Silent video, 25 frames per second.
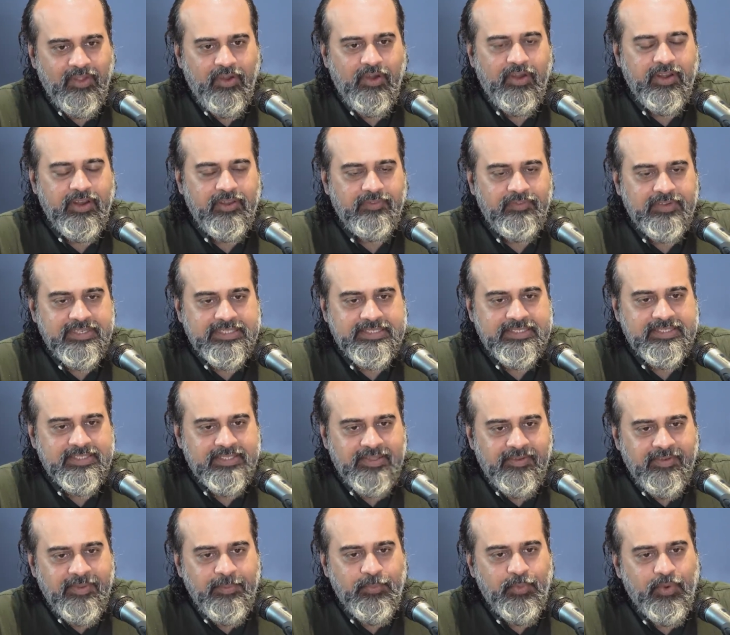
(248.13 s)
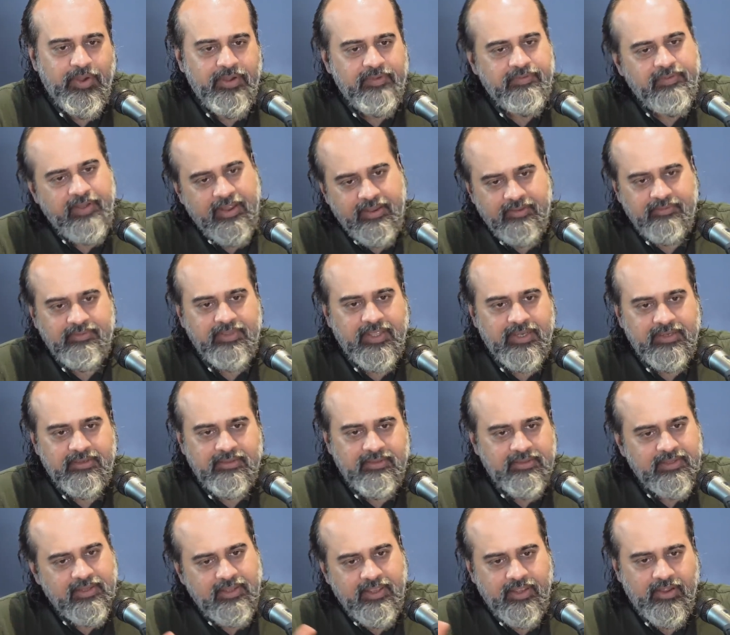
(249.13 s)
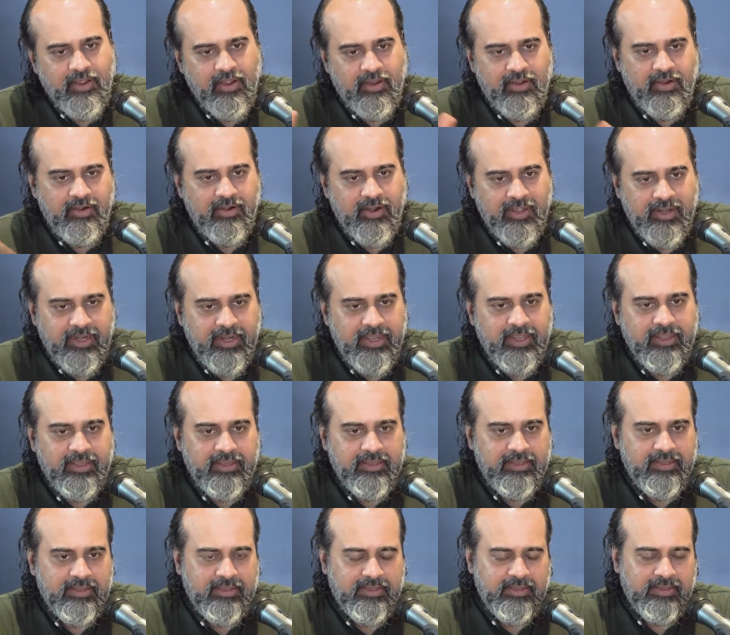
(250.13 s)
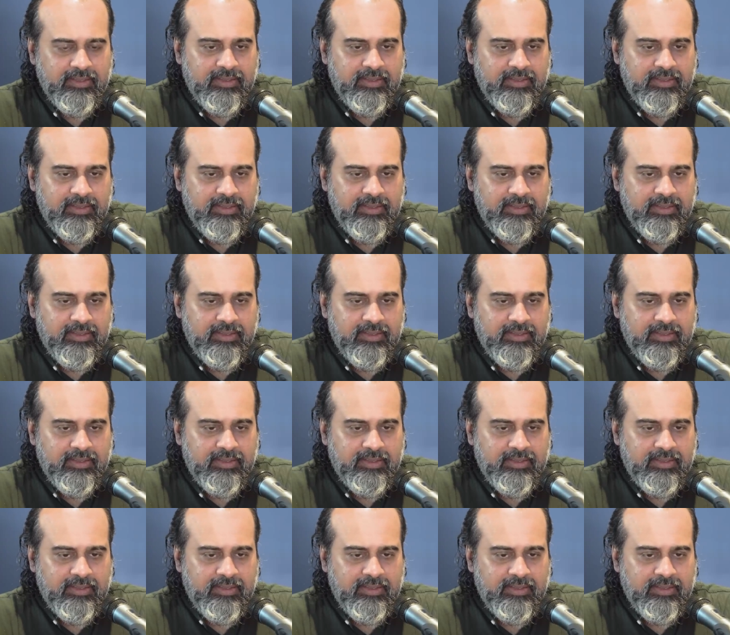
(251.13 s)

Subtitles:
Or if it's 7.5, then accordingly.